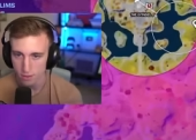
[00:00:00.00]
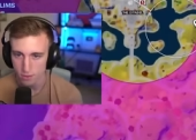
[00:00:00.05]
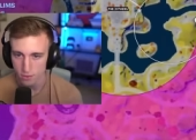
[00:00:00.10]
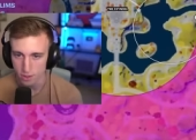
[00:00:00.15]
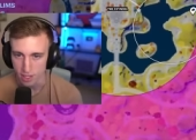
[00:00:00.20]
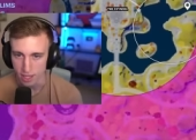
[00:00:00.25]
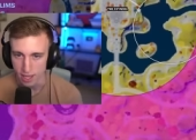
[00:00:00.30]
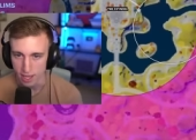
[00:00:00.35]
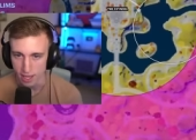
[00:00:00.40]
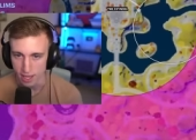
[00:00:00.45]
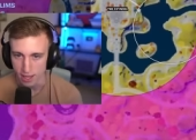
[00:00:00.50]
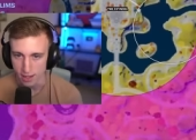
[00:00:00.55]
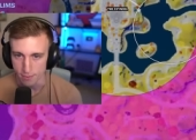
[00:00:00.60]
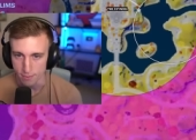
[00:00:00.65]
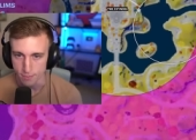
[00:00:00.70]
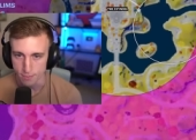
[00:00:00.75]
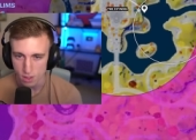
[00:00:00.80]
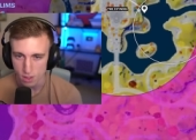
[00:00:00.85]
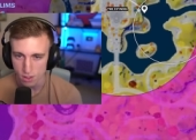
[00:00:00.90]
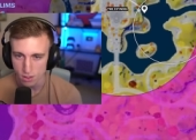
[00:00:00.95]
Okay.
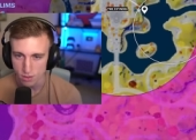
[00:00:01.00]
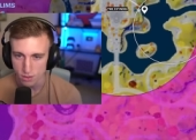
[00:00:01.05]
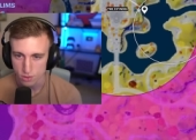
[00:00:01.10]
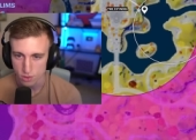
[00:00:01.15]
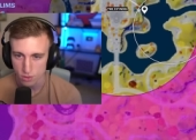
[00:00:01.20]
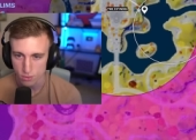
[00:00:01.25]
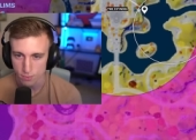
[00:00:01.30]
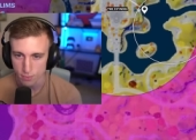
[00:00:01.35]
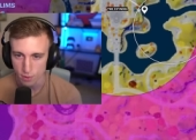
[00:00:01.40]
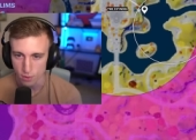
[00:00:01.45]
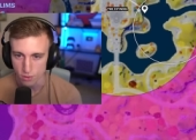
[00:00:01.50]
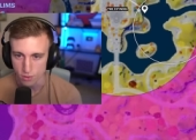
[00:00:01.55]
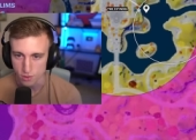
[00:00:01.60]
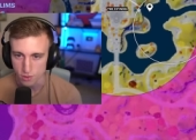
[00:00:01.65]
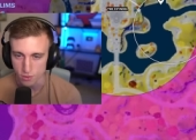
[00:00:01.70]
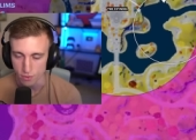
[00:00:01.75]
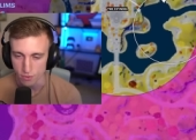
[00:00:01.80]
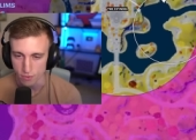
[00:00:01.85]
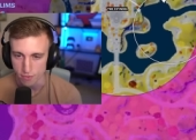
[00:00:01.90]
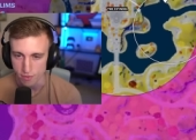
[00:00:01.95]
Zone pulls
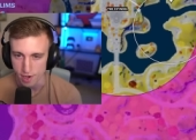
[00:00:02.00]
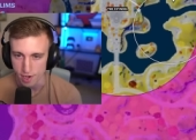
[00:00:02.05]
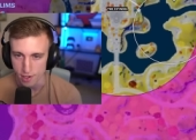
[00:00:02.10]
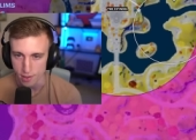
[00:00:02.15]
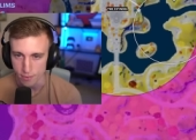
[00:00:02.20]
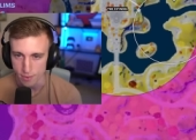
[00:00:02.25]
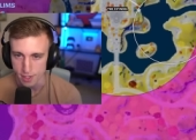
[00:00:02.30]
to a very